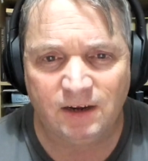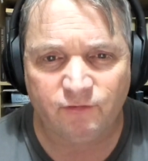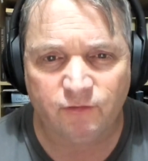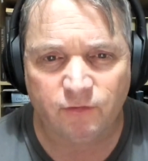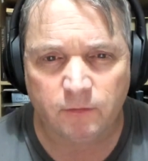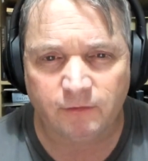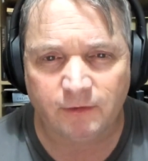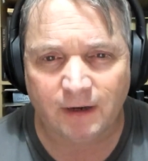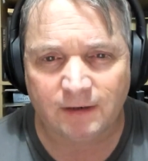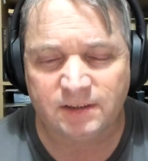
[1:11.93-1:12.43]

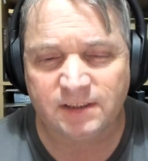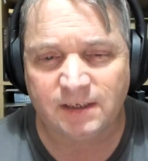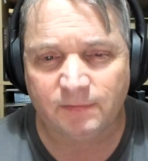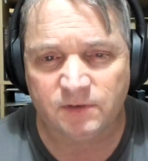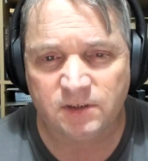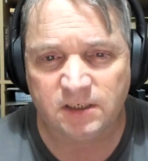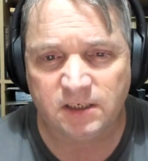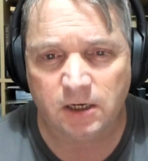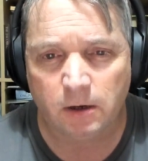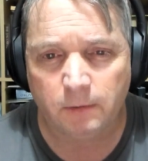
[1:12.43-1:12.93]
from around
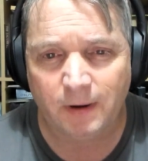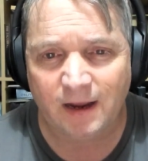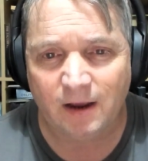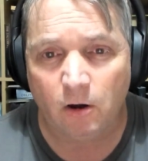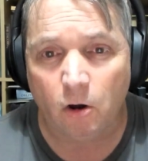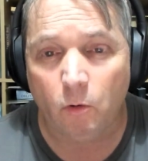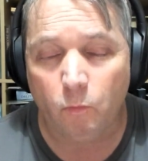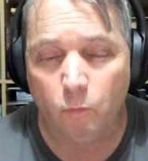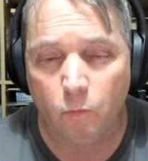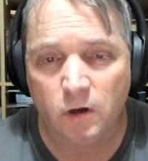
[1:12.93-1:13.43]
1708
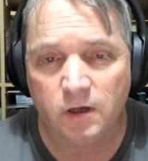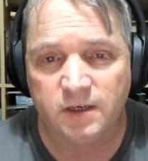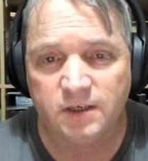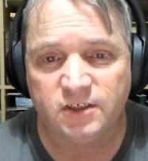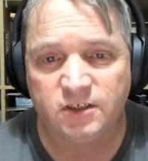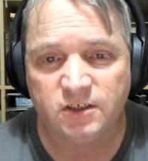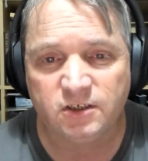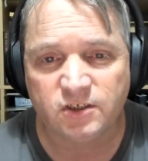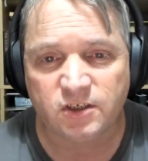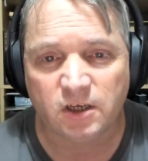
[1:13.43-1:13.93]

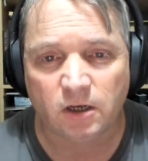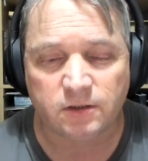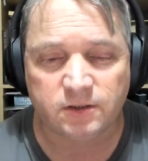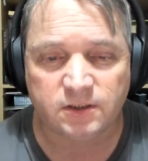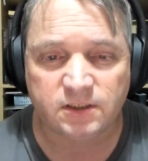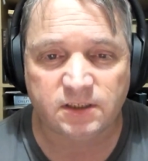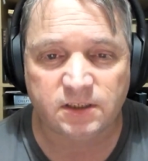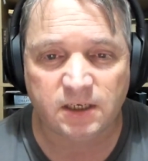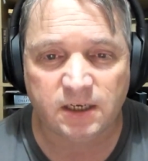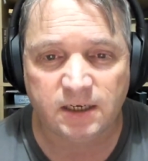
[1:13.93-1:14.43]
onwards, you start
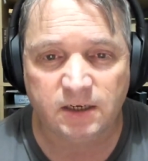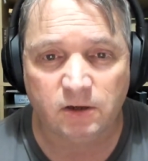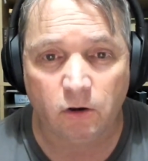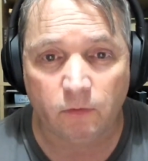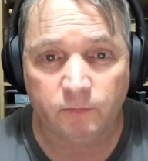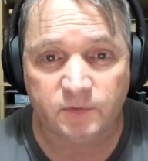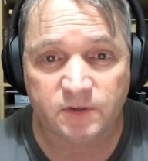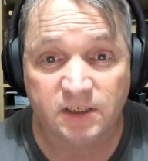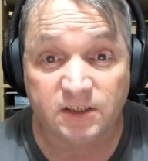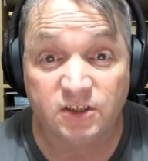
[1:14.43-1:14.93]
to see
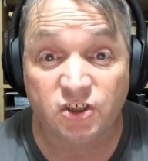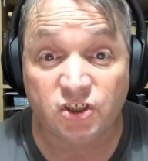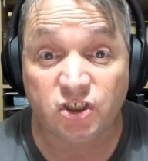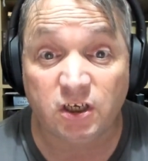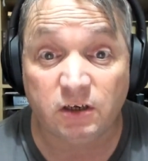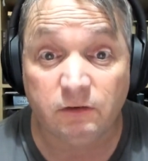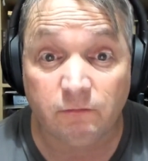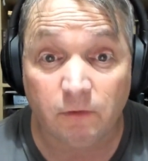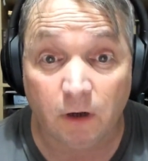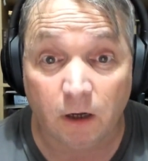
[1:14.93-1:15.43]
obviously the
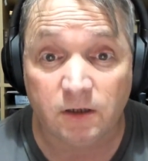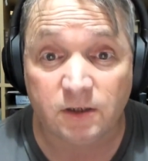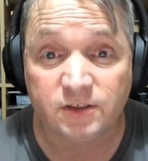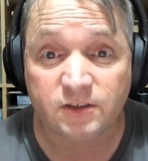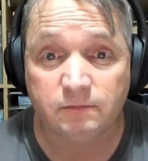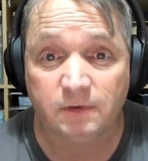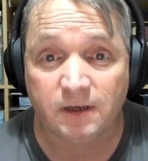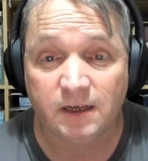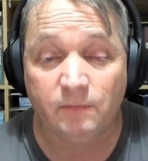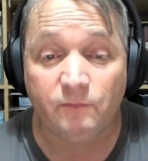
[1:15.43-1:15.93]

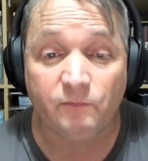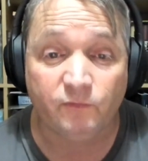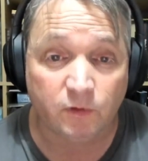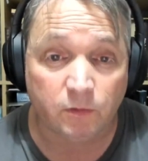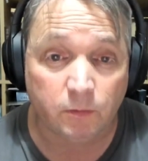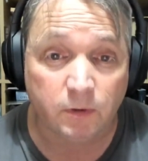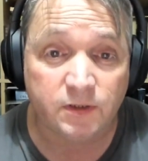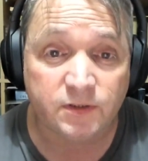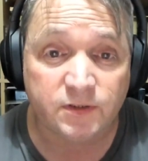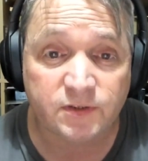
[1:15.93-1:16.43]
chinoiserie
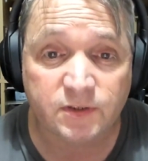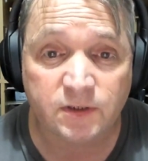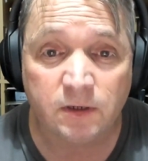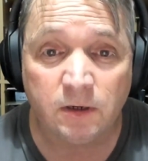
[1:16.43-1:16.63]
influence,